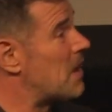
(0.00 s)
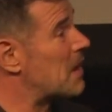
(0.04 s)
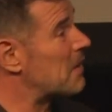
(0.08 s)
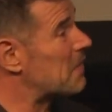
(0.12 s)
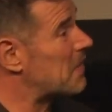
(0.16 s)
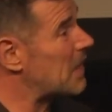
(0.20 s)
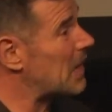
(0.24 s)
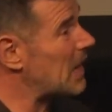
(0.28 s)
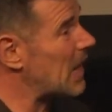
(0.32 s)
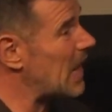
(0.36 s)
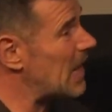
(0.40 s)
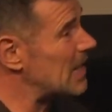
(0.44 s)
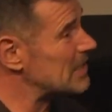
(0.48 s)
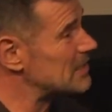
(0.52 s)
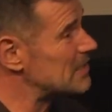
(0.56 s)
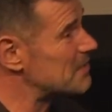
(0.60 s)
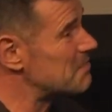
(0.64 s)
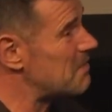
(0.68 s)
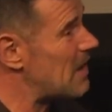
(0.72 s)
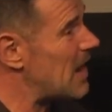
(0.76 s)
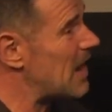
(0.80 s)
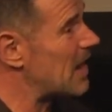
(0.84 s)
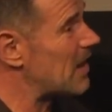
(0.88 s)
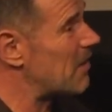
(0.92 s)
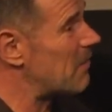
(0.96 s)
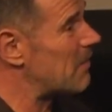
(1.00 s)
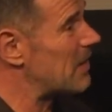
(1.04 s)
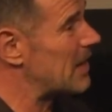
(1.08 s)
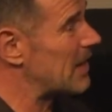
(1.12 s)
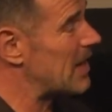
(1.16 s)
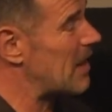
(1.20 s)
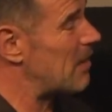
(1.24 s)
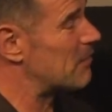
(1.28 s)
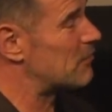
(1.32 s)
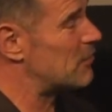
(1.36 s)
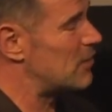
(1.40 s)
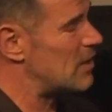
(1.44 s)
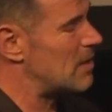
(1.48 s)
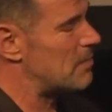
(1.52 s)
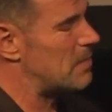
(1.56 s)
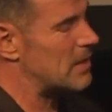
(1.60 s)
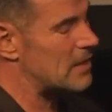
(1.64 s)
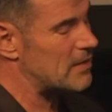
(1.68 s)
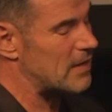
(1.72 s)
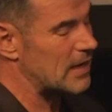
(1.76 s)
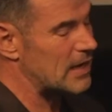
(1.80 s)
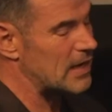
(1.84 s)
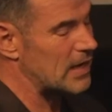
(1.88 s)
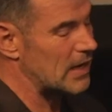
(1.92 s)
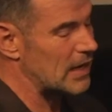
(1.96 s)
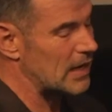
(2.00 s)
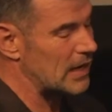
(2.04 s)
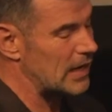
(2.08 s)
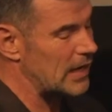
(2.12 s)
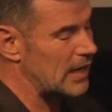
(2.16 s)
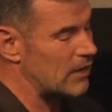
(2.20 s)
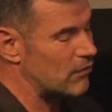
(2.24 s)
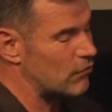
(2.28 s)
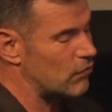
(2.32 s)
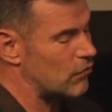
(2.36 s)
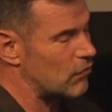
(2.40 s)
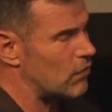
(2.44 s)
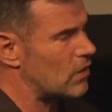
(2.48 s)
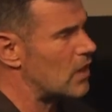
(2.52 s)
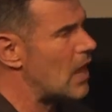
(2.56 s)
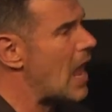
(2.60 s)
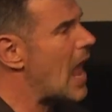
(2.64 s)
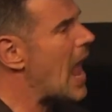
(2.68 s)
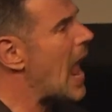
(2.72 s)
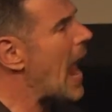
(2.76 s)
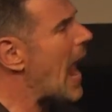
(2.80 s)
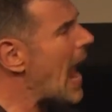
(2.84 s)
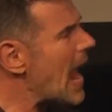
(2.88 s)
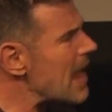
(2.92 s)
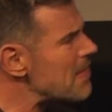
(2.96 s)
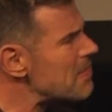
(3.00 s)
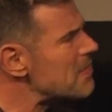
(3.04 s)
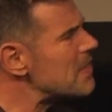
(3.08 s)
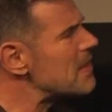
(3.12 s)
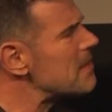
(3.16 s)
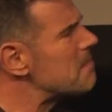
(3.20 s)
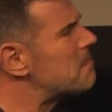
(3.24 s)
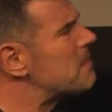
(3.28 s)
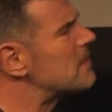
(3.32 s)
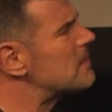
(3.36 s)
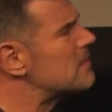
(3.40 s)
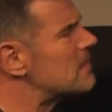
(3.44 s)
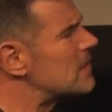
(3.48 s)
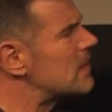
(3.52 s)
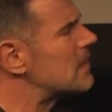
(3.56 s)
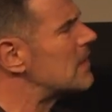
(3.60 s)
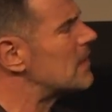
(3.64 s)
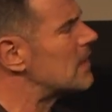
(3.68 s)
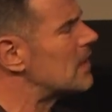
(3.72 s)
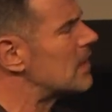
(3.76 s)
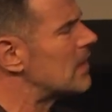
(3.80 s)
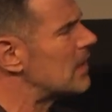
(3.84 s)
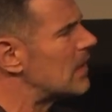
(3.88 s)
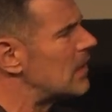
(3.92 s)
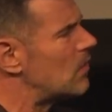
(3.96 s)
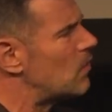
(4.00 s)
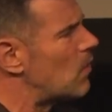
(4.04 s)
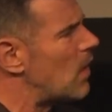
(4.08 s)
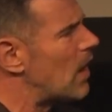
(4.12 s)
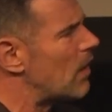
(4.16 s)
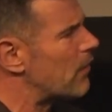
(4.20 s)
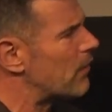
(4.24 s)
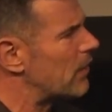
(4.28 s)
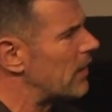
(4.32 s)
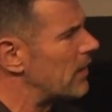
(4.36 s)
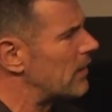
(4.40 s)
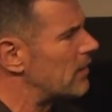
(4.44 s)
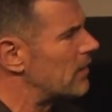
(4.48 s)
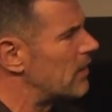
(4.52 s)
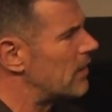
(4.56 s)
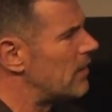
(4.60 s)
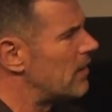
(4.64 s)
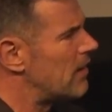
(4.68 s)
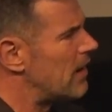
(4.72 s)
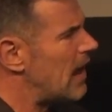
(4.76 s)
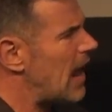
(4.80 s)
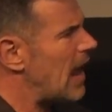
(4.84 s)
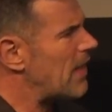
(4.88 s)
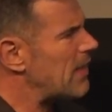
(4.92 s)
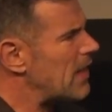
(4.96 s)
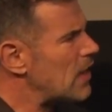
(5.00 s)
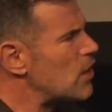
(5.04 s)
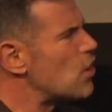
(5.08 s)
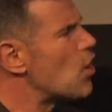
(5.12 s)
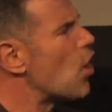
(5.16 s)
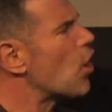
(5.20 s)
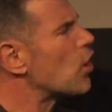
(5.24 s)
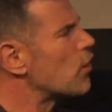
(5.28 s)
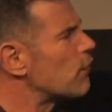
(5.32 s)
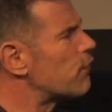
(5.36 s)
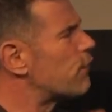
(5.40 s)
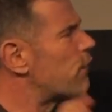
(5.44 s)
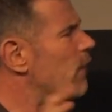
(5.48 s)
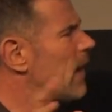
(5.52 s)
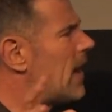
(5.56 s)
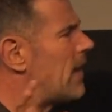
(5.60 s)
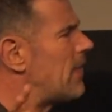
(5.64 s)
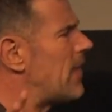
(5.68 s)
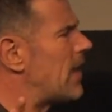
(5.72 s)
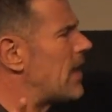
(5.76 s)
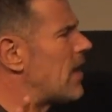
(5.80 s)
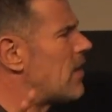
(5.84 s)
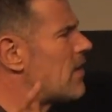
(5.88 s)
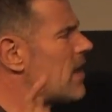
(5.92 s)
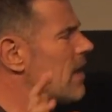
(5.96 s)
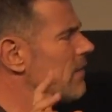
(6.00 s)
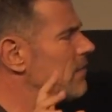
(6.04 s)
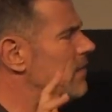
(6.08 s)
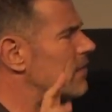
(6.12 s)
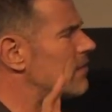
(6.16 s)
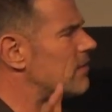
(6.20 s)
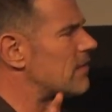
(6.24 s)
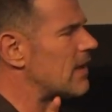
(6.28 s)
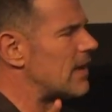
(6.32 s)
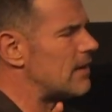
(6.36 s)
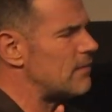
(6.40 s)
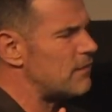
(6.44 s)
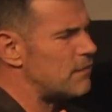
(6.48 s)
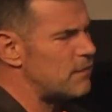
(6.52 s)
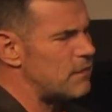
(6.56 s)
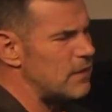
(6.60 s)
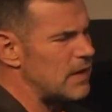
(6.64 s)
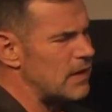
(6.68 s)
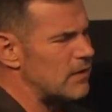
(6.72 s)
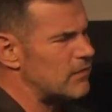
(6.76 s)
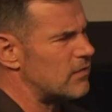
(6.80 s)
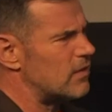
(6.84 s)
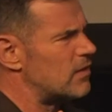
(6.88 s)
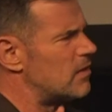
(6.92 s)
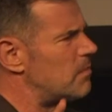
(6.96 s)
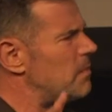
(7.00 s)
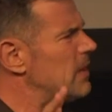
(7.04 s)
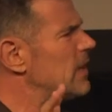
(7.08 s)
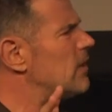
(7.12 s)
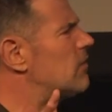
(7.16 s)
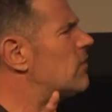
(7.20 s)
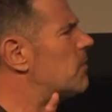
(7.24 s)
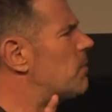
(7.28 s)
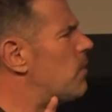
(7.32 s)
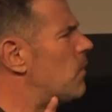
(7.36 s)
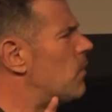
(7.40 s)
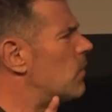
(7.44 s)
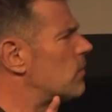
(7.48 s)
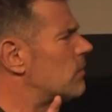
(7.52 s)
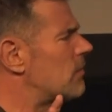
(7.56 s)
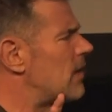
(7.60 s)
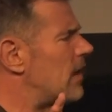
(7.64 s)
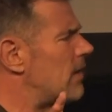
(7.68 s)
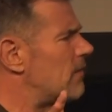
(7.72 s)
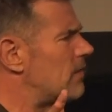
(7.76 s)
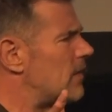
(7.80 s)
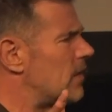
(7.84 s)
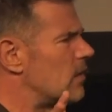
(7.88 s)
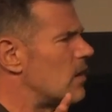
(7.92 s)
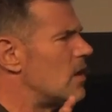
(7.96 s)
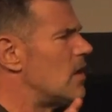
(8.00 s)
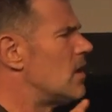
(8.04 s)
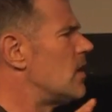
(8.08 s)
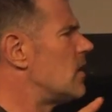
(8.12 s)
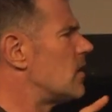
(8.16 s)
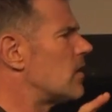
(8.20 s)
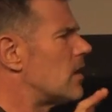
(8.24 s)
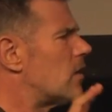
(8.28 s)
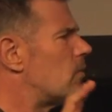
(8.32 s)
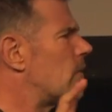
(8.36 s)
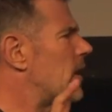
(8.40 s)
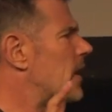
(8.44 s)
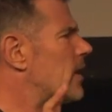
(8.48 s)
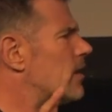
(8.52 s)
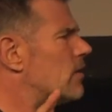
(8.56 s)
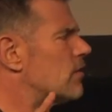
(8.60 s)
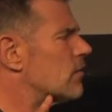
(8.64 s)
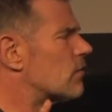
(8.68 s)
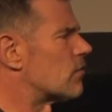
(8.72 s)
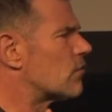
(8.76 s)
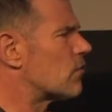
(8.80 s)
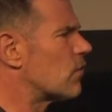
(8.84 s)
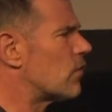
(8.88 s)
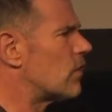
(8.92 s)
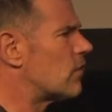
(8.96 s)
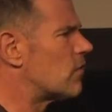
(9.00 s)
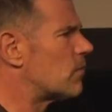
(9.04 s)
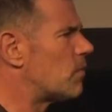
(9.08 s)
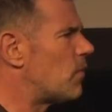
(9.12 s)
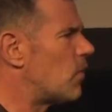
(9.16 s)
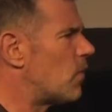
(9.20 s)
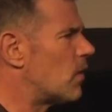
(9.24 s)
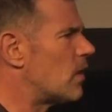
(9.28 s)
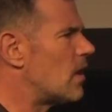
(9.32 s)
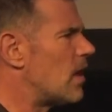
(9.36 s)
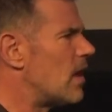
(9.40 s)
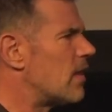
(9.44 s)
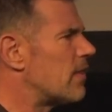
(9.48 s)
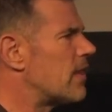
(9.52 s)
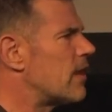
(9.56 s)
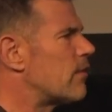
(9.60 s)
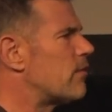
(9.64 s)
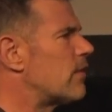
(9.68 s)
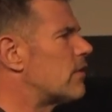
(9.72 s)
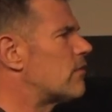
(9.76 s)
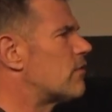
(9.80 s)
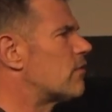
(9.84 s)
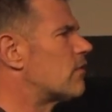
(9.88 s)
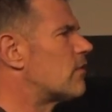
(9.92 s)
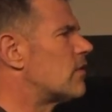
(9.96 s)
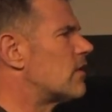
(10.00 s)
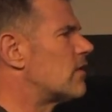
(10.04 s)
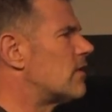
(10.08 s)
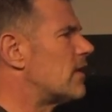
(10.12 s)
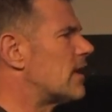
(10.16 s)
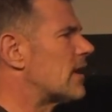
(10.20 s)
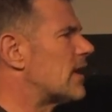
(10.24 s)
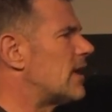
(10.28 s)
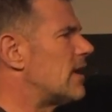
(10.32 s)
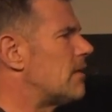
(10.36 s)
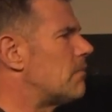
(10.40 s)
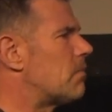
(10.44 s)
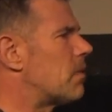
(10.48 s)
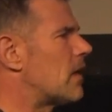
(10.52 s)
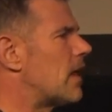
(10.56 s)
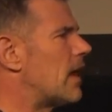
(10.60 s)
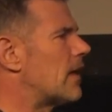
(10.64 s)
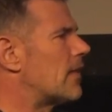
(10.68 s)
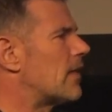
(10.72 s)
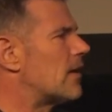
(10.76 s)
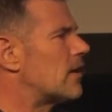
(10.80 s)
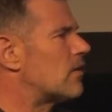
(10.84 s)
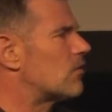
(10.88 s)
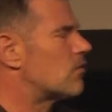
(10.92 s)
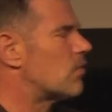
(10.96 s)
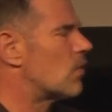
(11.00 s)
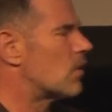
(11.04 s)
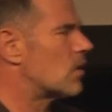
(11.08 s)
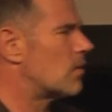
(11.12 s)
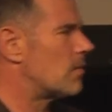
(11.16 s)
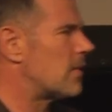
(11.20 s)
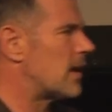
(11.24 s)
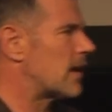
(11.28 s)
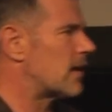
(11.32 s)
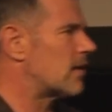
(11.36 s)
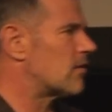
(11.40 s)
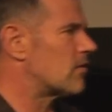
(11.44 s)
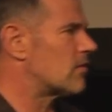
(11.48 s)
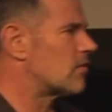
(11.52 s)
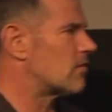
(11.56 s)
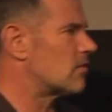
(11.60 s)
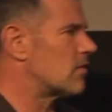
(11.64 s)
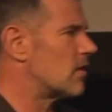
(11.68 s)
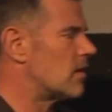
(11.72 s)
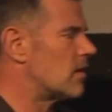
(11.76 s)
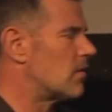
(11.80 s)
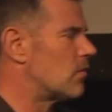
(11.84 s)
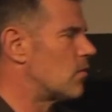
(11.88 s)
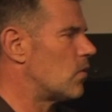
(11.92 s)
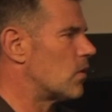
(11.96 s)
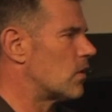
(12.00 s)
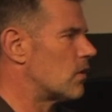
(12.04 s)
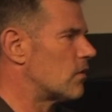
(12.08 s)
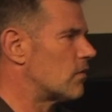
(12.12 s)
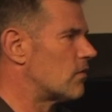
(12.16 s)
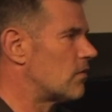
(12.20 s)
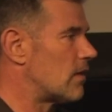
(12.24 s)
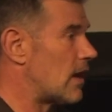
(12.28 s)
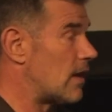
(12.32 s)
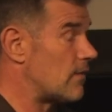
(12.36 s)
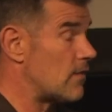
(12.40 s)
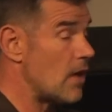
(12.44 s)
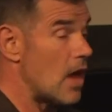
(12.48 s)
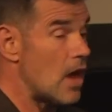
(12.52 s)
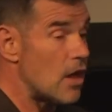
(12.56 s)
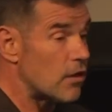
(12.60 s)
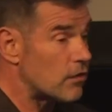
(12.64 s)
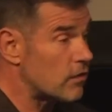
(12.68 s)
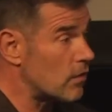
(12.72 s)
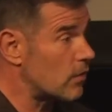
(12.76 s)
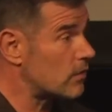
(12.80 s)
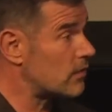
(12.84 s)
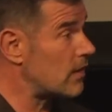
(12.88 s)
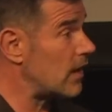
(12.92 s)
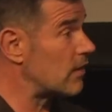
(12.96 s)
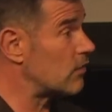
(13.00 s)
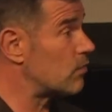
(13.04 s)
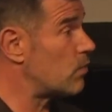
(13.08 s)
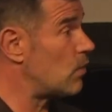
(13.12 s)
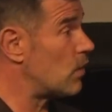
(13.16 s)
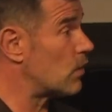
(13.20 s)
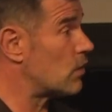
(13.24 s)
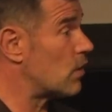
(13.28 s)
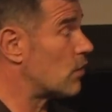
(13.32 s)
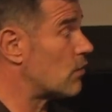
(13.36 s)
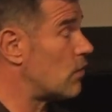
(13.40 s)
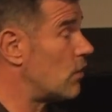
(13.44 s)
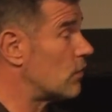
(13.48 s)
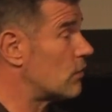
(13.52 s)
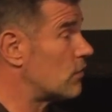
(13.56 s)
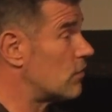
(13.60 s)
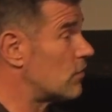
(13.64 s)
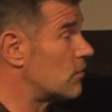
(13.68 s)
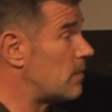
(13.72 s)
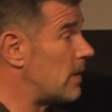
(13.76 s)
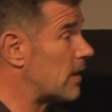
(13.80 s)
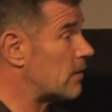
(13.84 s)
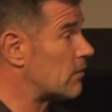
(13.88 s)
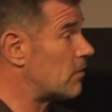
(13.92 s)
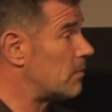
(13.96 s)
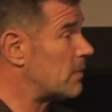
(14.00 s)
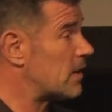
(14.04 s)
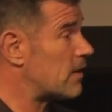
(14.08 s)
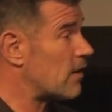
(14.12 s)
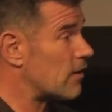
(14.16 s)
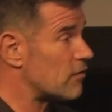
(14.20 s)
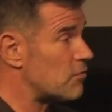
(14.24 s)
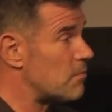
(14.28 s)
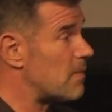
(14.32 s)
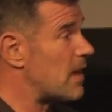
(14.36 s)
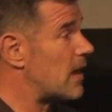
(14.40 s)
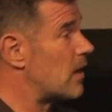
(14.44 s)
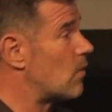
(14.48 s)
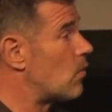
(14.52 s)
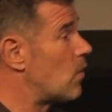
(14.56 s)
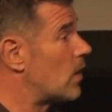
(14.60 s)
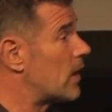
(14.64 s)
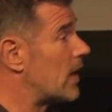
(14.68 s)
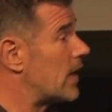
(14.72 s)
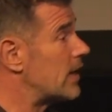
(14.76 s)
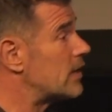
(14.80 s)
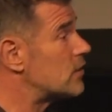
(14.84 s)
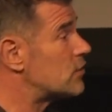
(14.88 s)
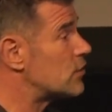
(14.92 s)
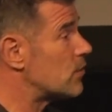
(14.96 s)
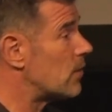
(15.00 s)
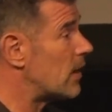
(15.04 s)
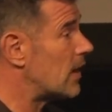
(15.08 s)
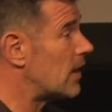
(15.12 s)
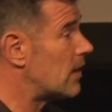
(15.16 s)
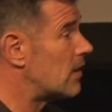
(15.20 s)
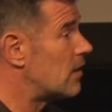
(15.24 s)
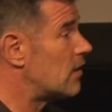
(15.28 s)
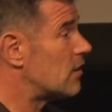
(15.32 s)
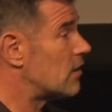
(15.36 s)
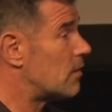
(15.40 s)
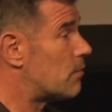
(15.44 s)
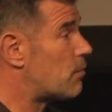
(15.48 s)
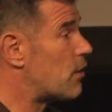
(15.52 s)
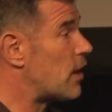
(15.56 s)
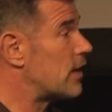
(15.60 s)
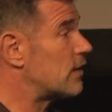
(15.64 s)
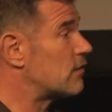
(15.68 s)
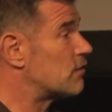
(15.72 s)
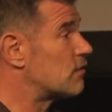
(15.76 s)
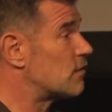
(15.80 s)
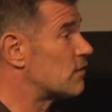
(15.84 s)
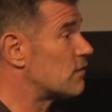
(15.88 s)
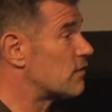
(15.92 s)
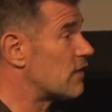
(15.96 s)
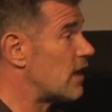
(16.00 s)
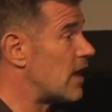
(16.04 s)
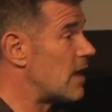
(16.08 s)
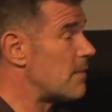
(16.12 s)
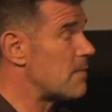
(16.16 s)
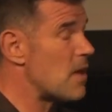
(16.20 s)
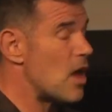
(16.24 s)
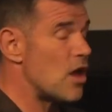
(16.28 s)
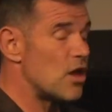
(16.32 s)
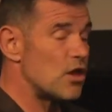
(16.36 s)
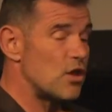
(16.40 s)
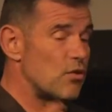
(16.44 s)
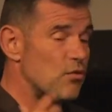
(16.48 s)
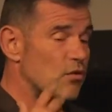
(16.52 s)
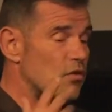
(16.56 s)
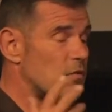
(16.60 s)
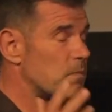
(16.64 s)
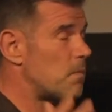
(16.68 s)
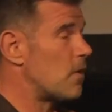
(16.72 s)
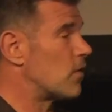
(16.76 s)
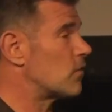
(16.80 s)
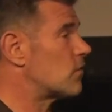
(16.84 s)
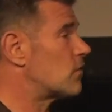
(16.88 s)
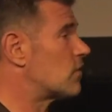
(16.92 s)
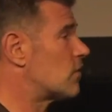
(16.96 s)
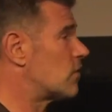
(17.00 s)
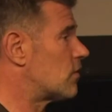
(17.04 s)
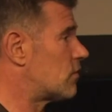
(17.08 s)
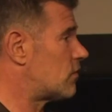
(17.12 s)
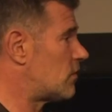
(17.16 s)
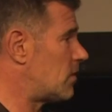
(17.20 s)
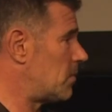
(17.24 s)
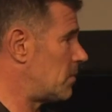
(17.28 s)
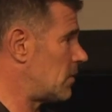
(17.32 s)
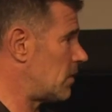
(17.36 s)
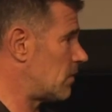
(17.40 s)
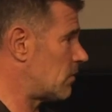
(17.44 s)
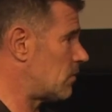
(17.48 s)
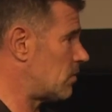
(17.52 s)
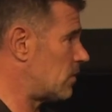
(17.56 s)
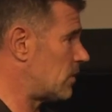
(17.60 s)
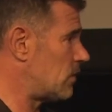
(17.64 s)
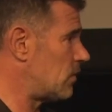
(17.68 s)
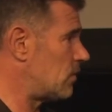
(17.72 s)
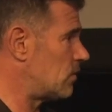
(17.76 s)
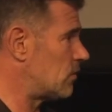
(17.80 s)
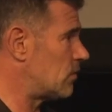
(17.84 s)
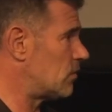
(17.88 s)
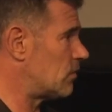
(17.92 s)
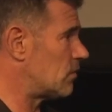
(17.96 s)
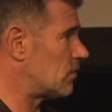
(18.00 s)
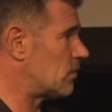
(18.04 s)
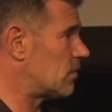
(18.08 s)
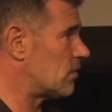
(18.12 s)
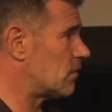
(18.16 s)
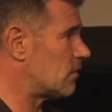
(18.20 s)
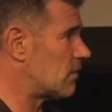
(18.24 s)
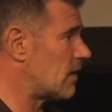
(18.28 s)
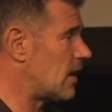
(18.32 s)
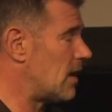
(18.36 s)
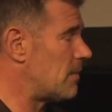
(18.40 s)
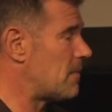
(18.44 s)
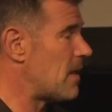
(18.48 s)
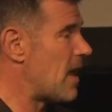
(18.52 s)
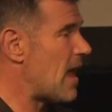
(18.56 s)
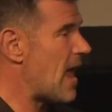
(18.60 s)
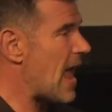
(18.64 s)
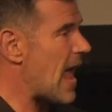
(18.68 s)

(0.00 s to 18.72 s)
one of the largest market when it comes to they're particularly interested and they're particularly worried and they're not afraid. They don't have the same fears that the big sports have that, you know, we're going to destroy sport. They're interested in their kid playing. They just want to make it want it safe. So it does work across the spectrum. It doesn't matter what age you are. Your brain's the same. Your response to the stimulus we use is the same.